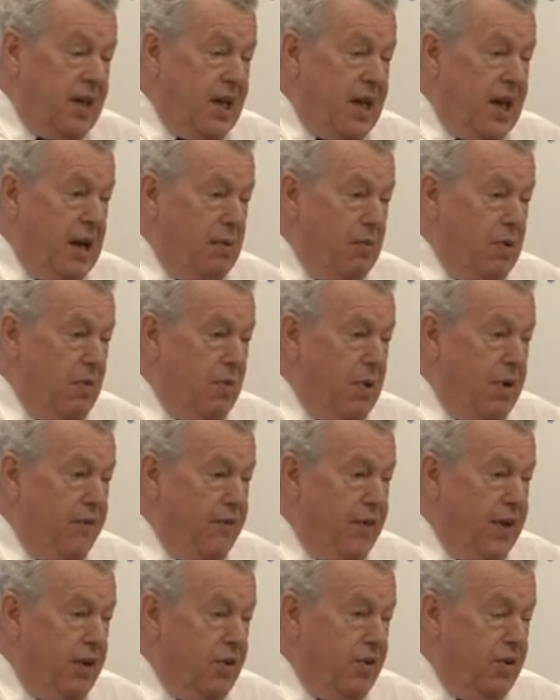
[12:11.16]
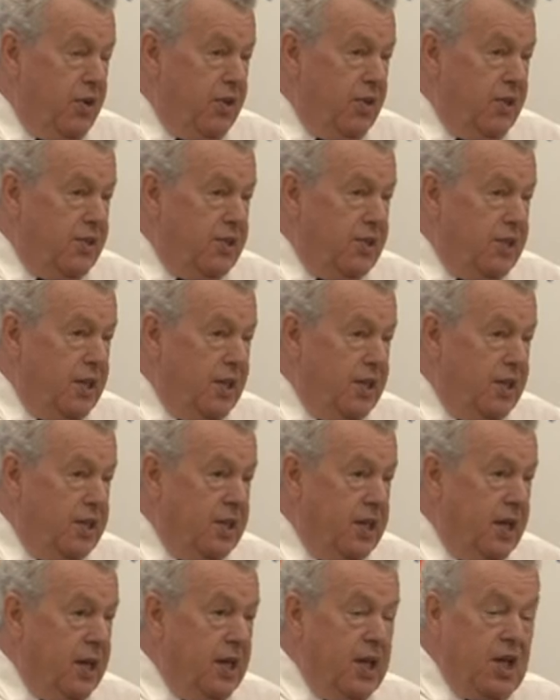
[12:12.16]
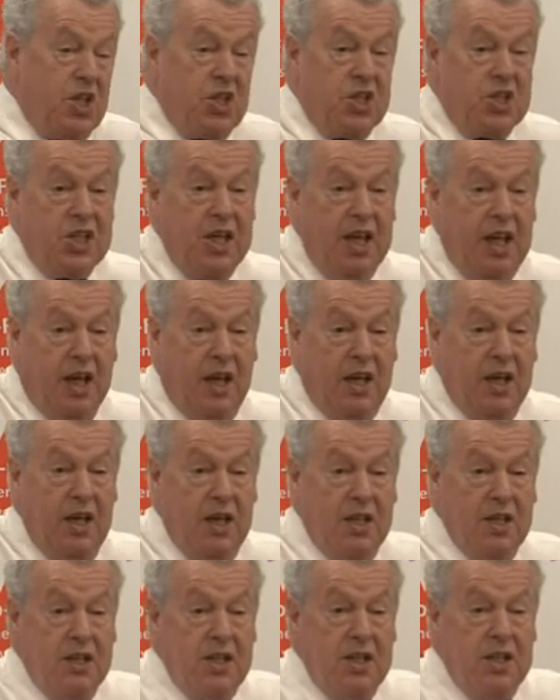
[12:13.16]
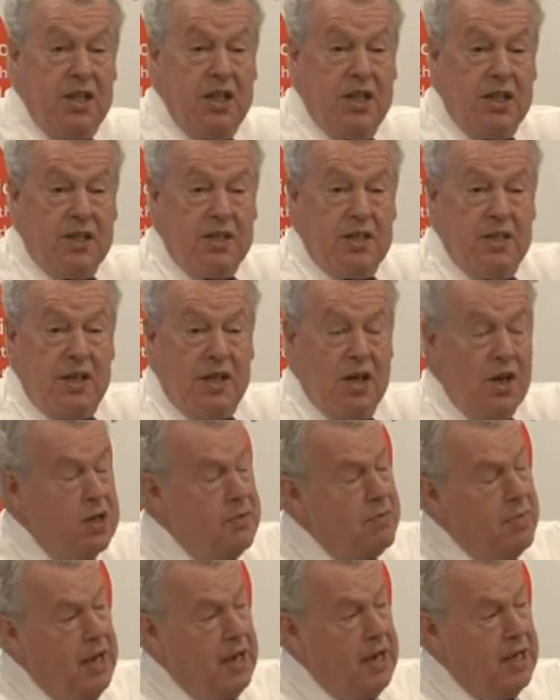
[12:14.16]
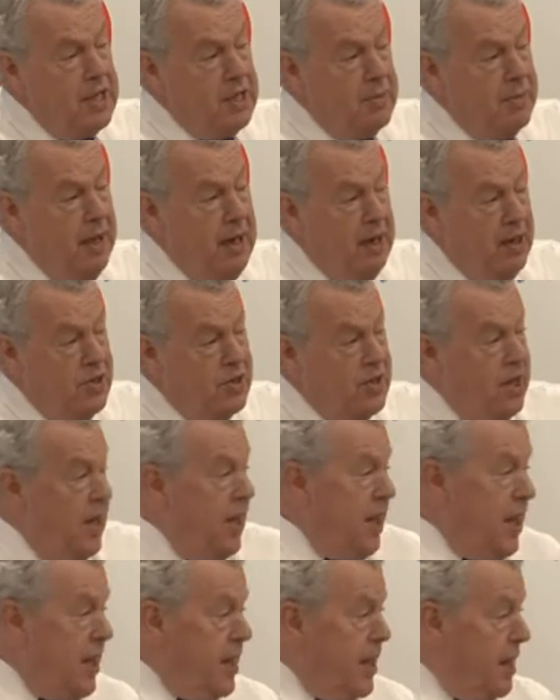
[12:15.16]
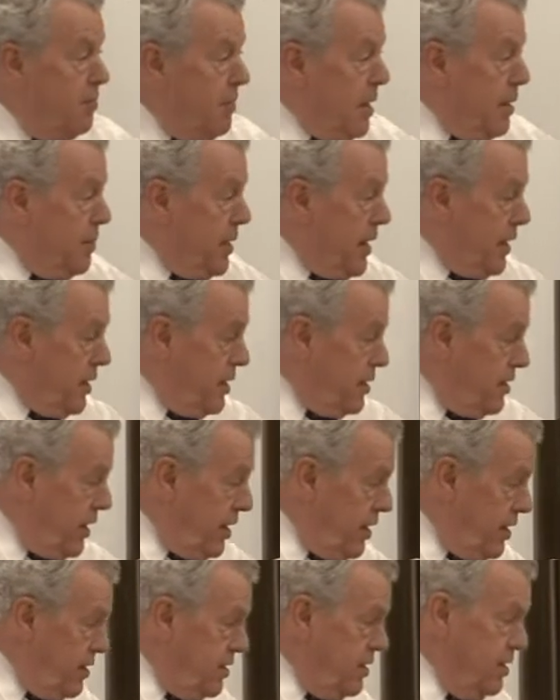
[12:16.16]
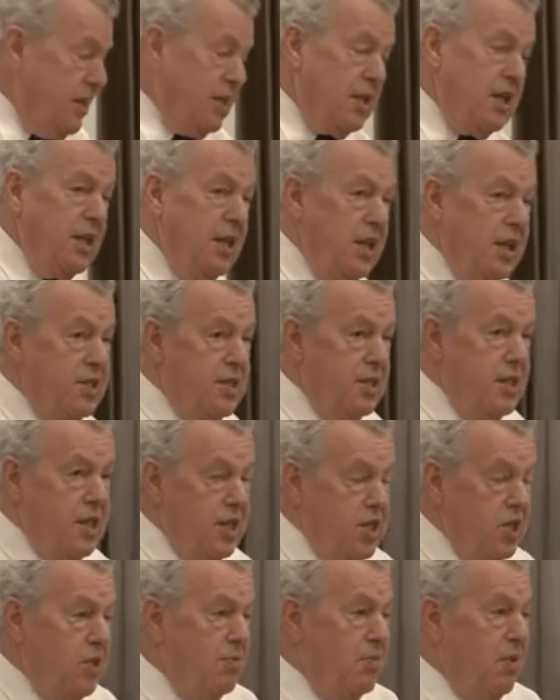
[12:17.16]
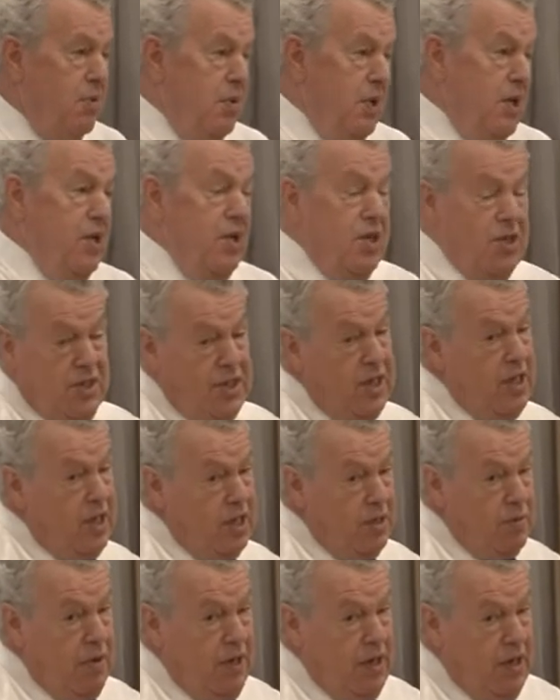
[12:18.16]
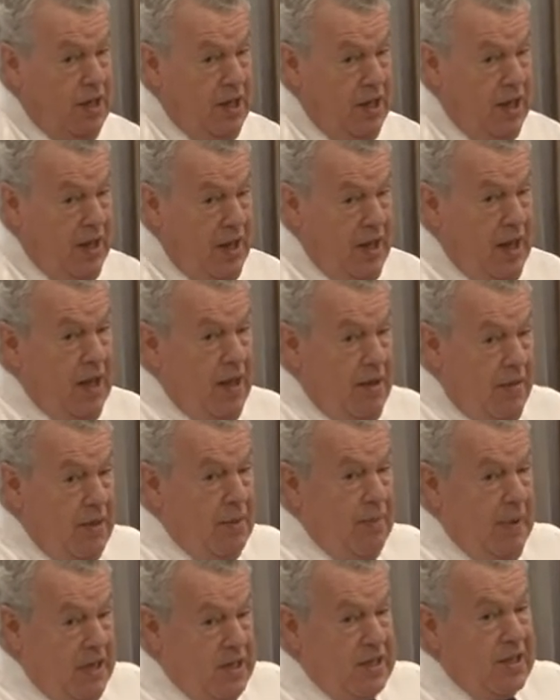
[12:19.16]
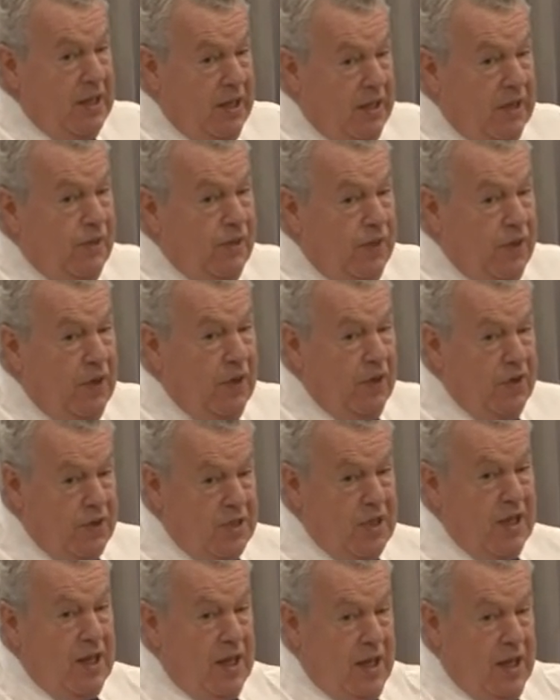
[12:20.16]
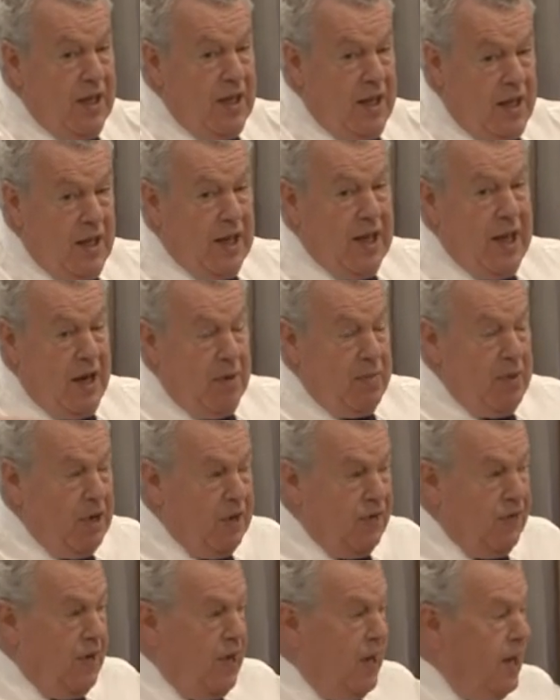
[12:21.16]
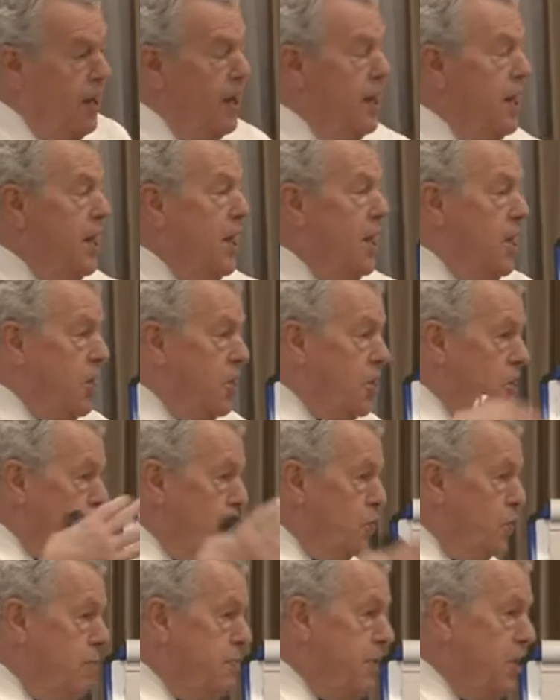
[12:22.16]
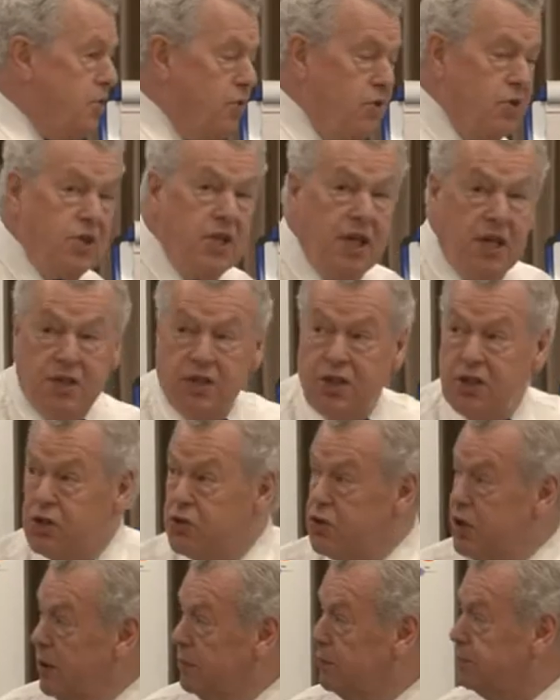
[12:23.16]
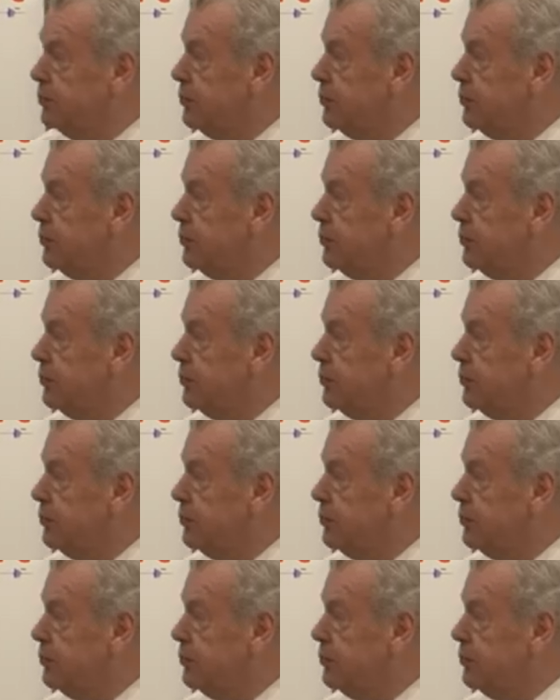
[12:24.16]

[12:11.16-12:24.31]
And what we found is that zinc did this, got him back into balance. There may be other things that he needs in addition, but we know that zinc is one of the best things for you. Certainly it calibrates very highly because all the muscles tested strong.